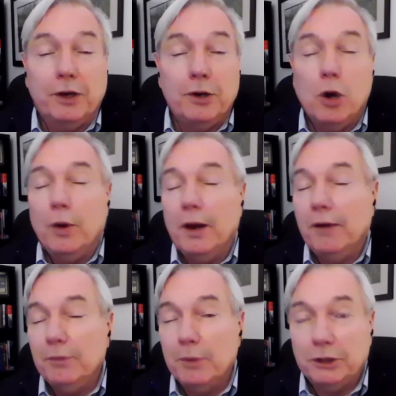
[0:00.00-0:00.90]
no,
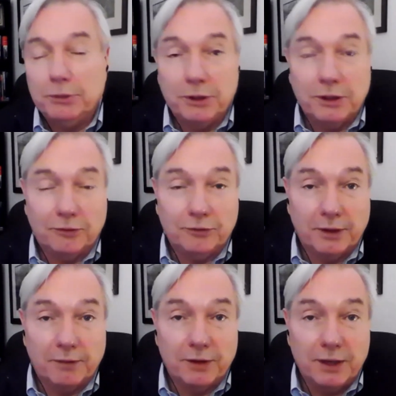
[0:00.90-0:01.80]
everybody should be tested
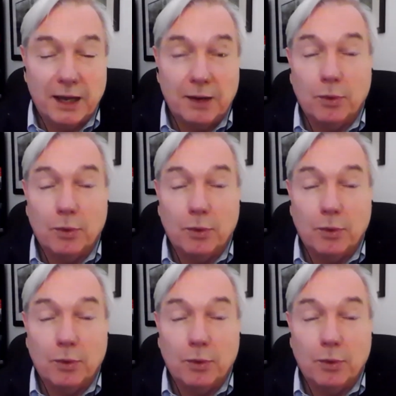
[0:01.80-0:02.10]
every day.